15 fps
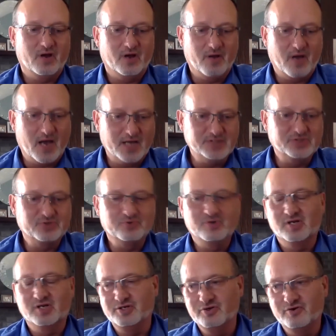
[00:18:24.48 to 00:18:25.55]
high school
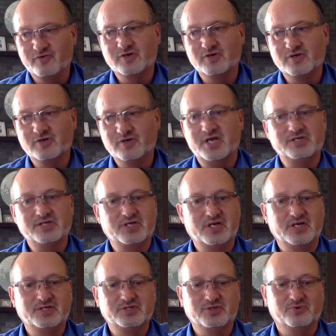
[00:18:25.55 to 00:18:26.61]
and university
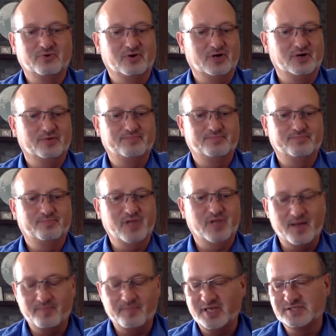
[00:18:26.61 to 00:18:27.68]
age kids who are
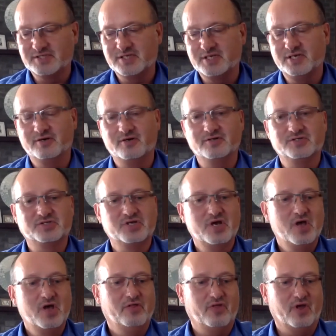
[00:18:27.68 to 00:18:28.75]
plant-based eaters,
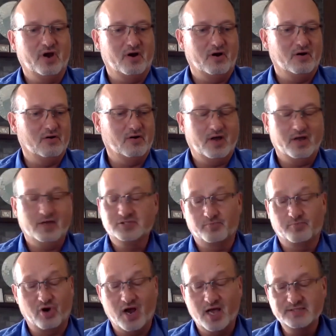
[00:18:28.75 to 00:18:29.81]
they're
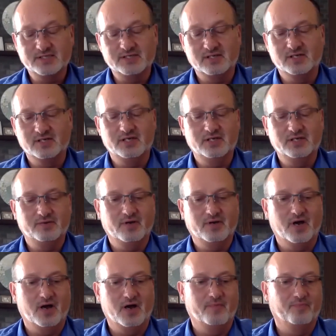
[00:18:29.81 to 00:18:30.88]
surprisingly
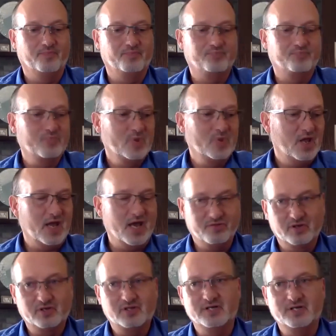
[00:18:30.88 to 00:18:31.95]

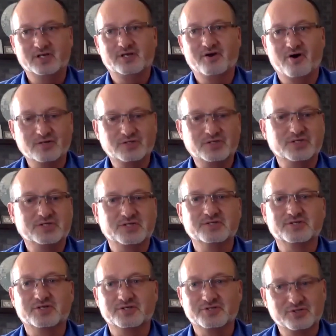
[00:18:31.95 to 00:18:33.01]
ethically conscious as
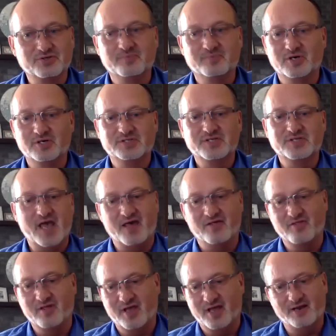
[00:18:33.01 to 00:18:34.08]
consumers, and
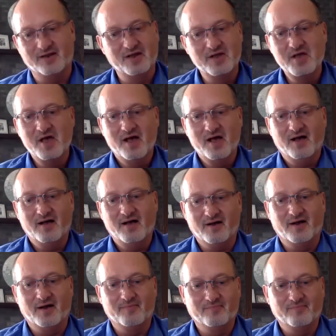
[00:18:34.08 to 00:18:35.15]
then
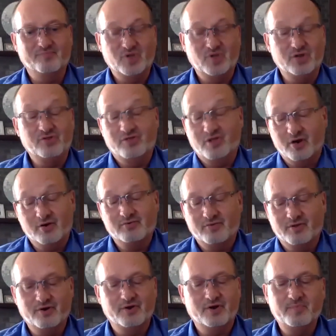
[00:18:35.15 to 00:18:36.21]

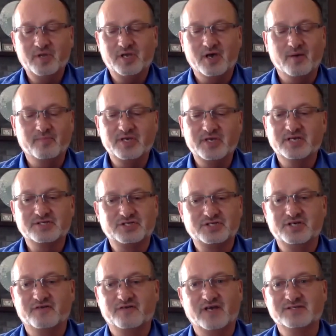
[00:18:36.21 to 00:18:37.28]
they're going to become ESG
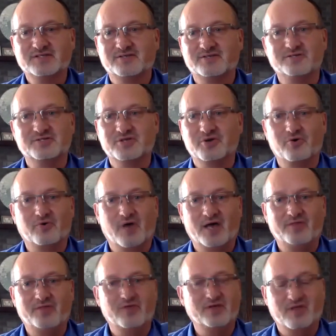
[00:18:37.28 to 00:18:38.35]
investors. So I
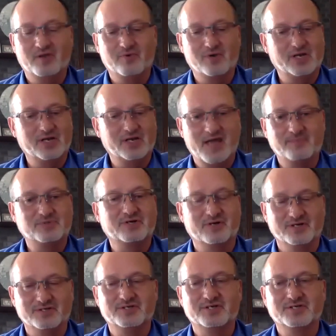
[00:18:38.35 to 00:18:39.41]
think they really captured
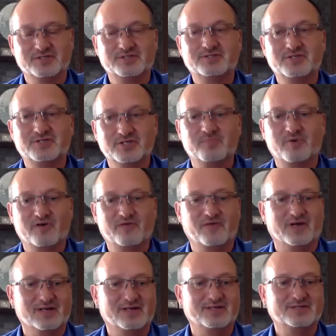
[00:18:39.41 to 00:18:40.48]
it just
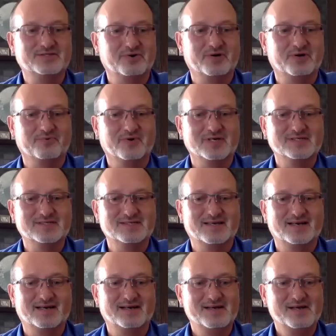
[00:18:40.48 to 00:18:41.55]
perfectly. So it was
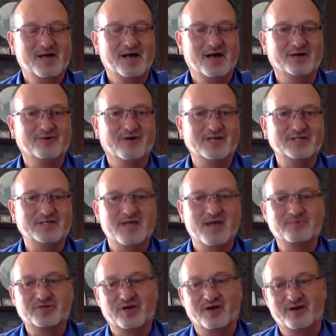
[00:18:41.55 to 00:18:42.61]
a great
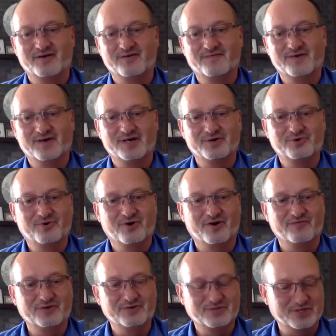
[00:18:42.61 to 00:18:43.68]
snapshot of who our
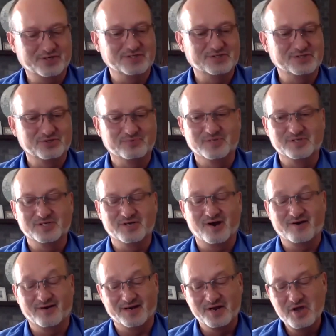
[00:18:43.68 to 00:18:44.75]
future consumers are
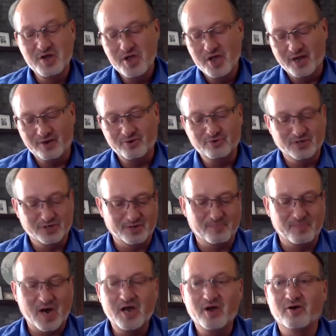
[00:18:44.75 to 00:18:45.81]
and who are going to
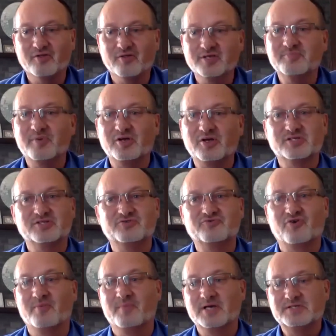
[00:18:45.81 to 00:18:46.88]
buy all these pulses
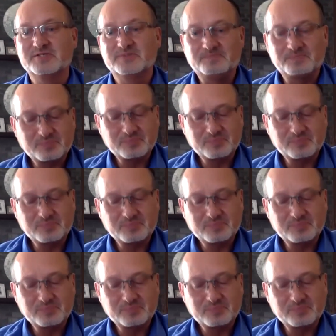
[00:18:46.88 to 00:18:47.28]
from us.